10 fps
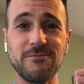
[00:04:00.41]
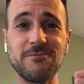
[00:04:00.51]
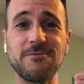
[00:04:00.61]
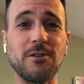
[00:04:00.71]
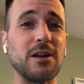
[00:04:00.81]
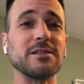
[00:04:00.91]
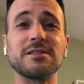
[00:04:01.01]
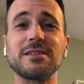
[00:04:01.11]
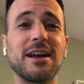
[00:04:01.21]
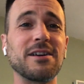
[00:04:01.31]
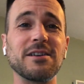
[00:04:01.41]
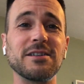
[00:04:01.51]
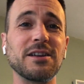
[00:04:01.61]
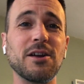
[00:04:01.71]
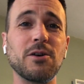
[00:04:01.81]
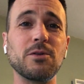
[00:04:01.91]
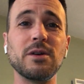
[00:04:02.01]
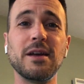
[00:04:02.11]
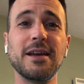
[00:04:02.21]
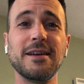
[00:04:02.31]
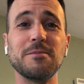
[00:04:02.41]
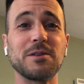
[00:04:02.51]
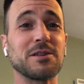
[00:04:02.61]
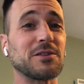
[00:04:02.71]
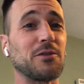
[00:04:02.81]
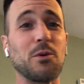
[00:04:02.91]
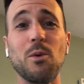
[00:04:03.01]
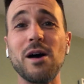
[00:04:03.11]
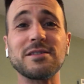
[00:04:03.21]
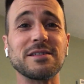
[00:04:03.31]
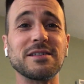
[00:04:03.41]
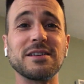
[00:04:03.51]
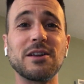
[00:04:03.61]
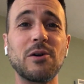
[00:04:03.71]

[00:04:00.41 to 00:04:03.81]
front and center, because if it wasn't,